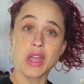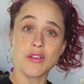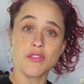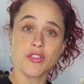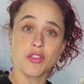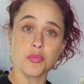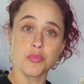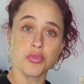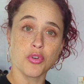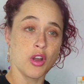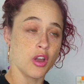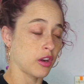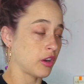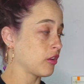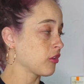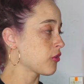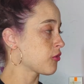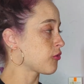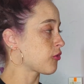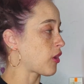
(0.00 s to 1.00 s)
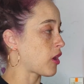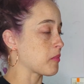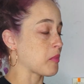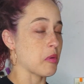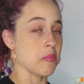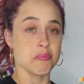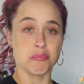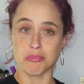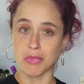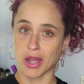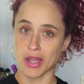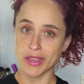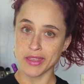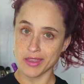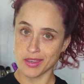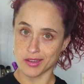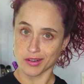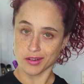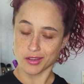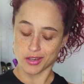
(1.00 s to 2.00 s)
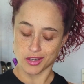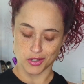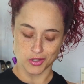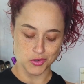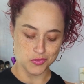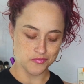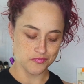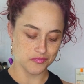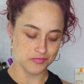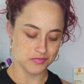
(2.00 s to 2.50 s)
have some products from My Kitco.